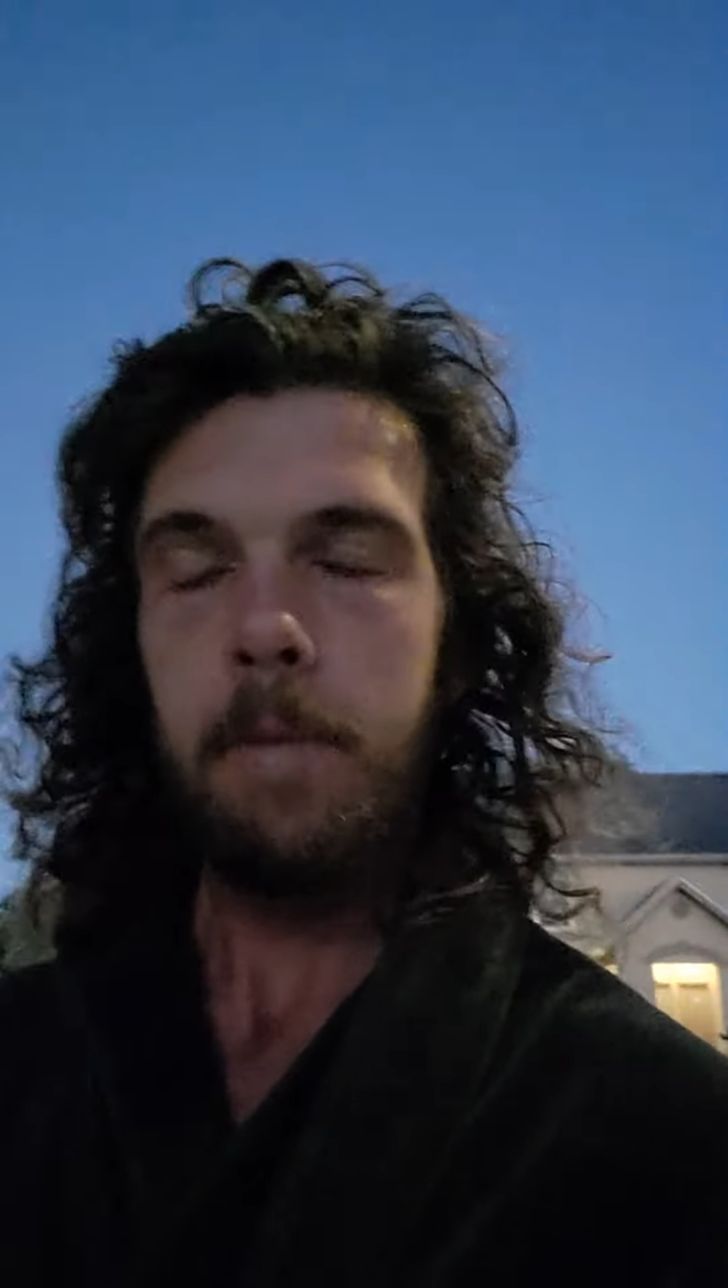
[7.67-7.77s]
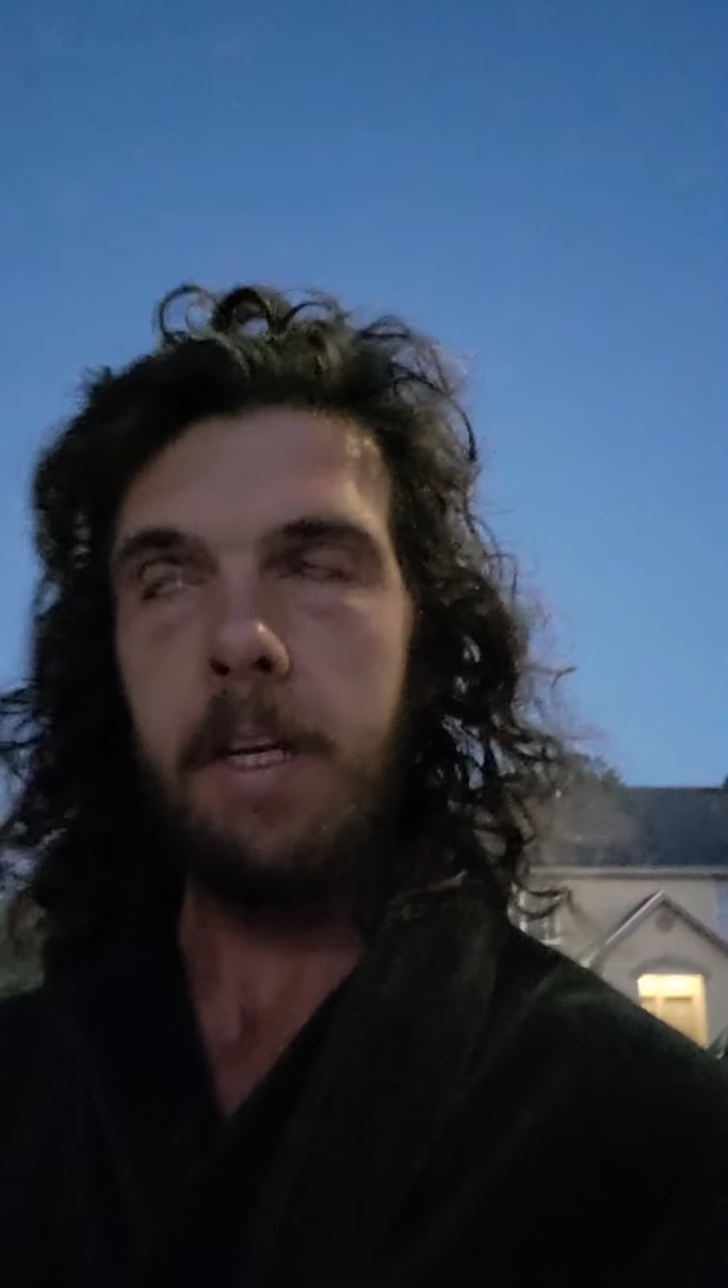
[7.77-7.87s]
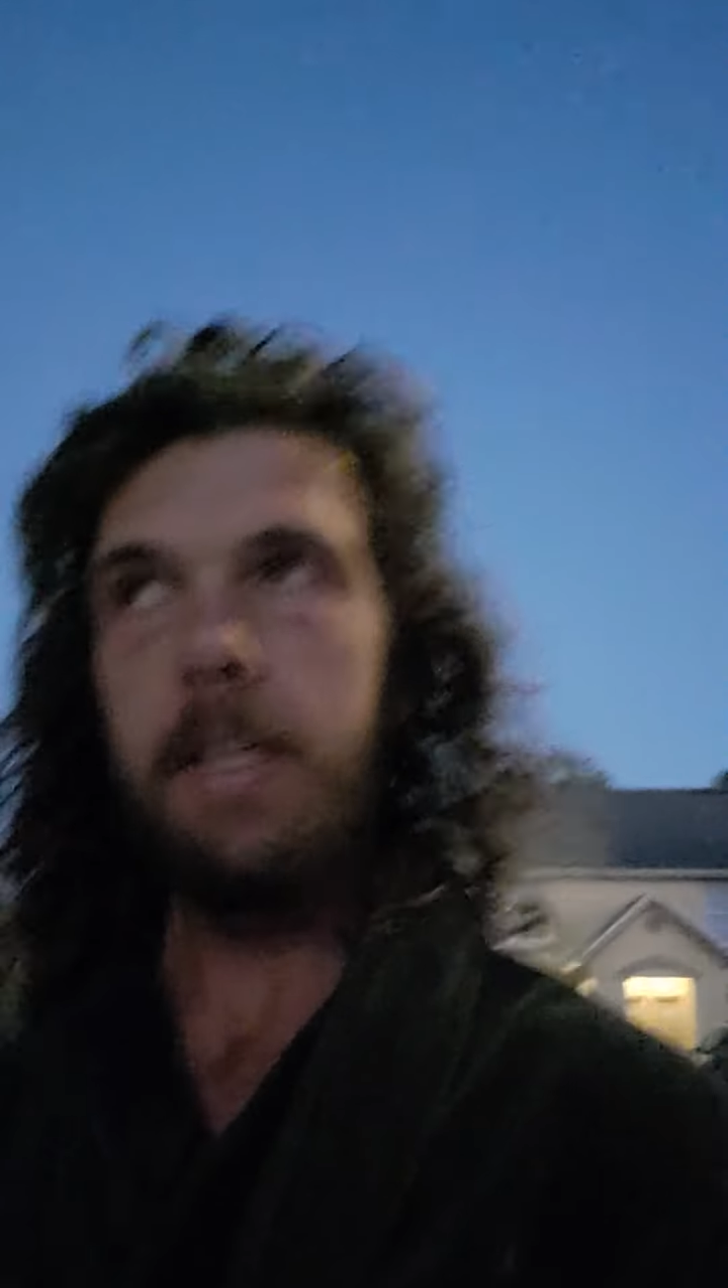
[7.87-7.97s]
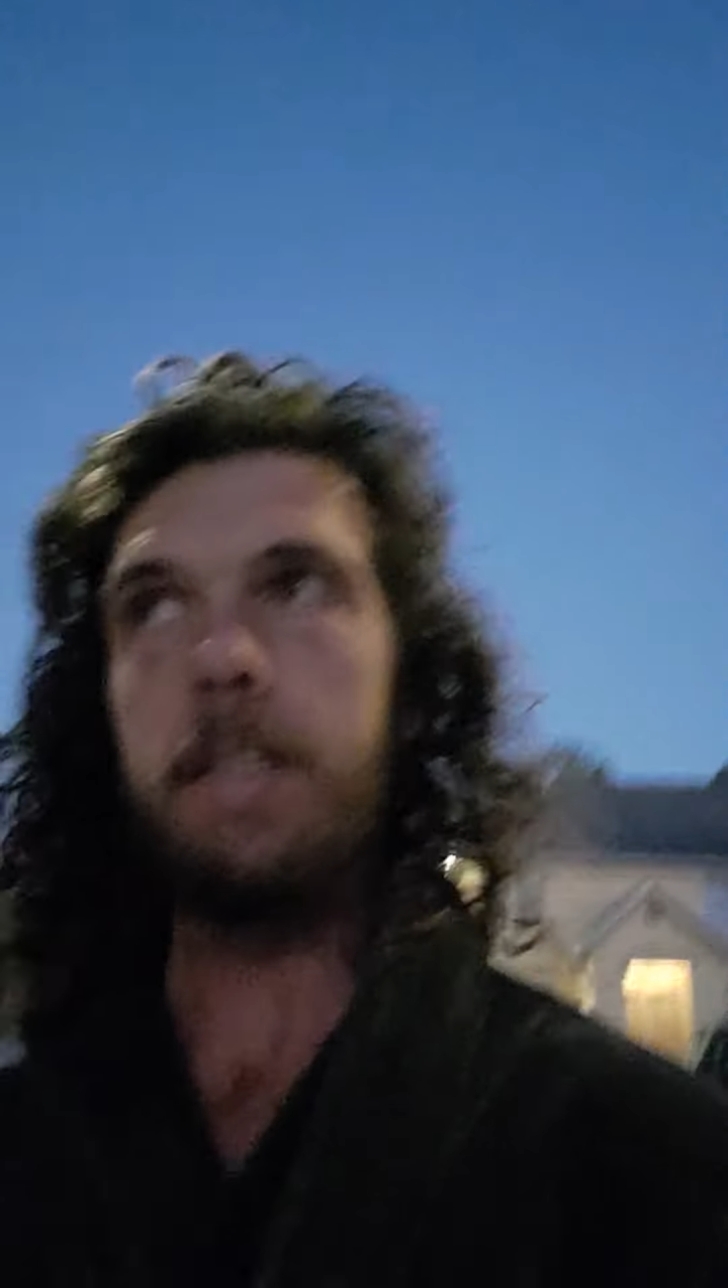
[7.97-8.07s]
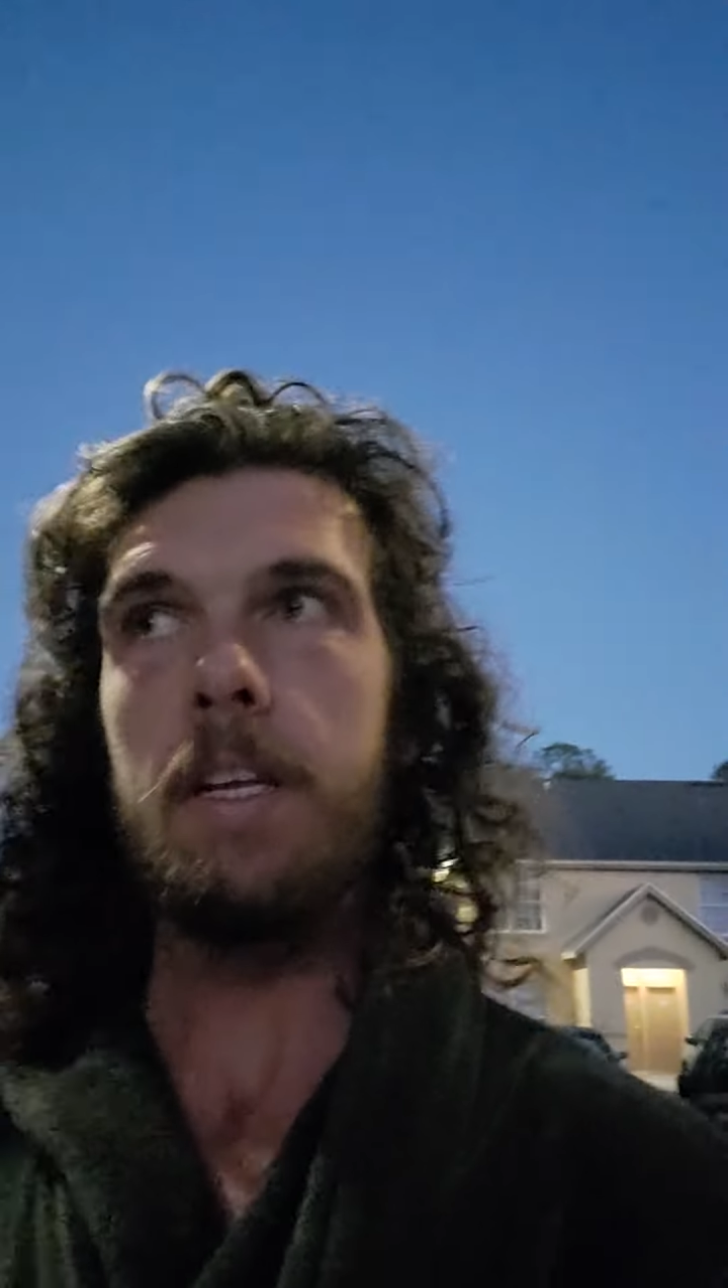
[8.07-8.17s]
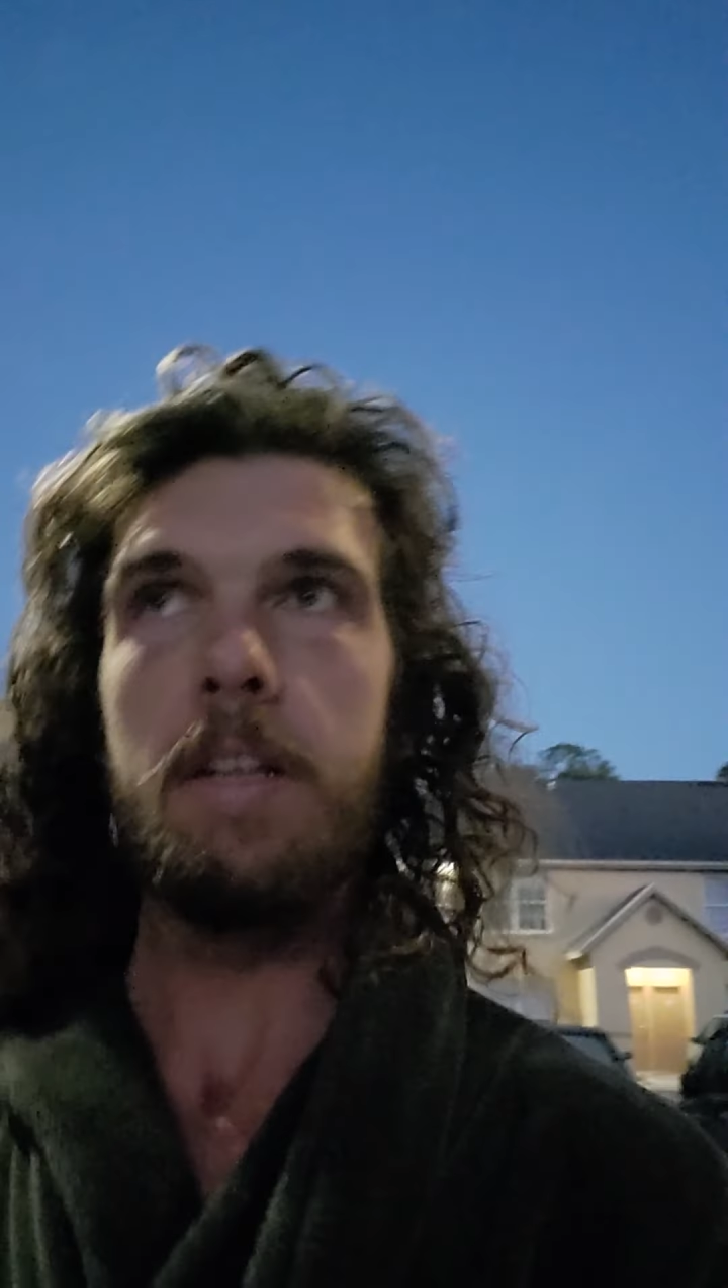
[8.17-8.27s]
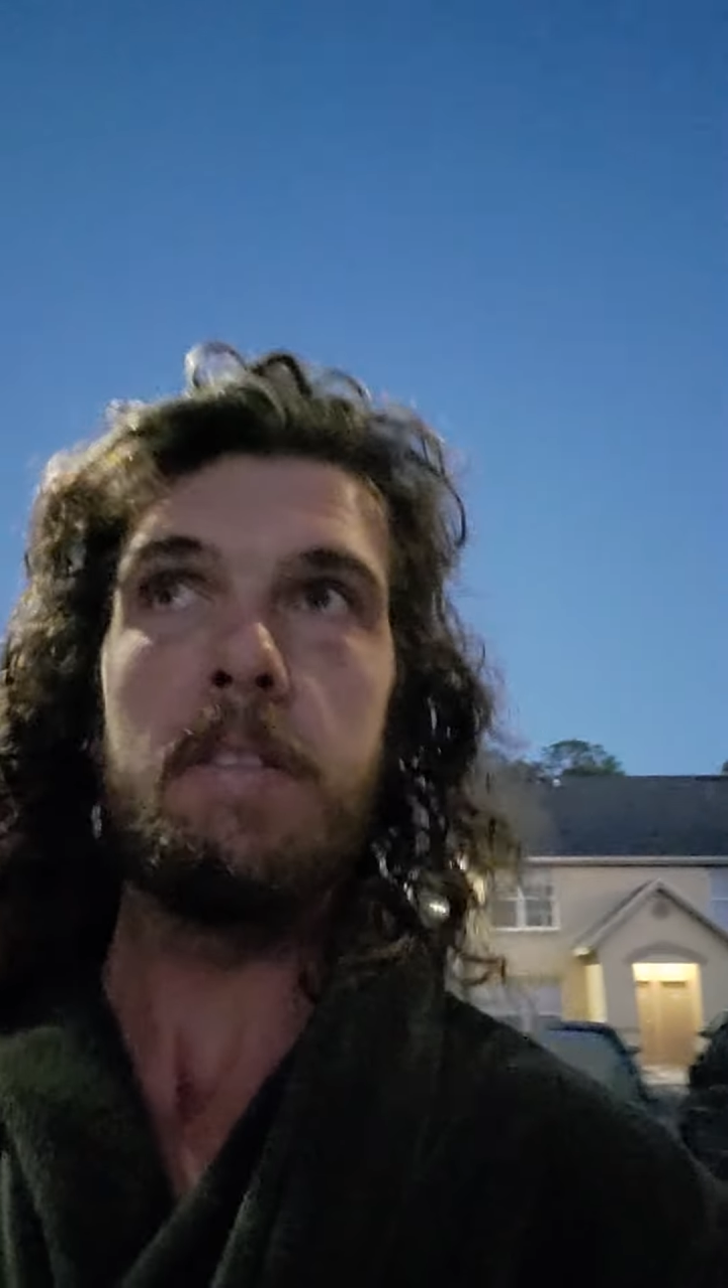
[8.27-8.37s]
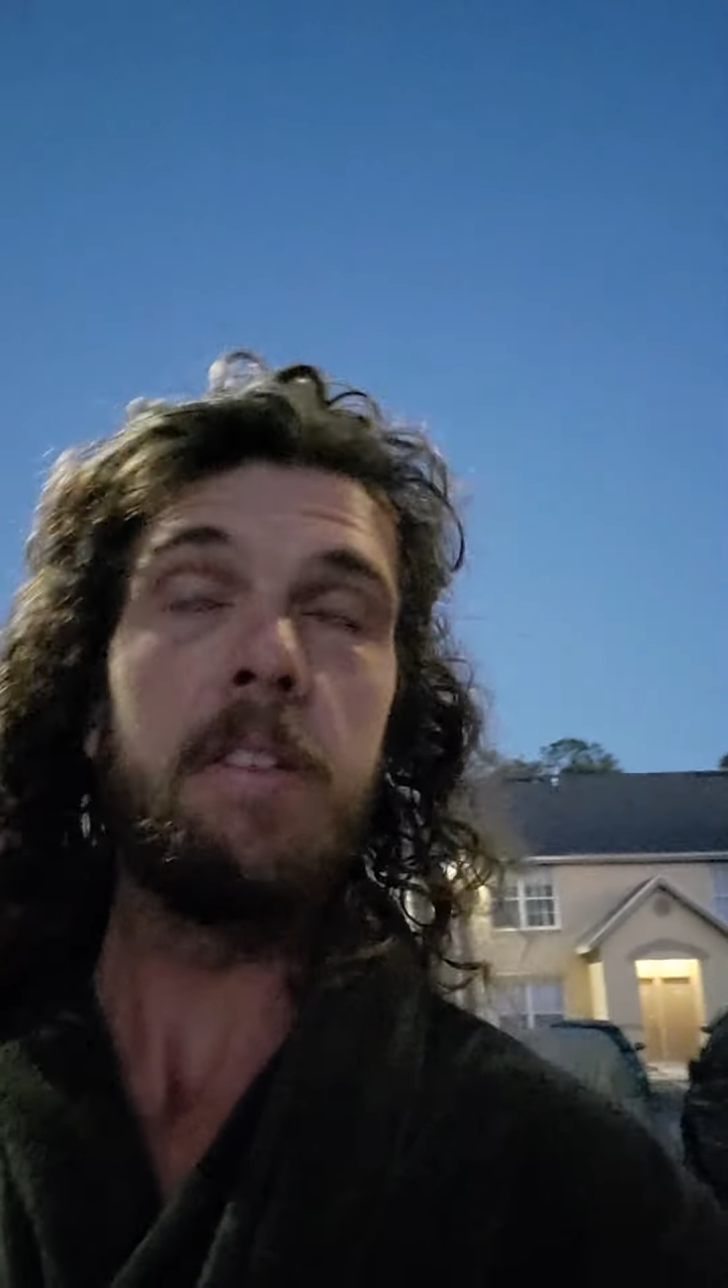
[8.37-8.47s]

it is like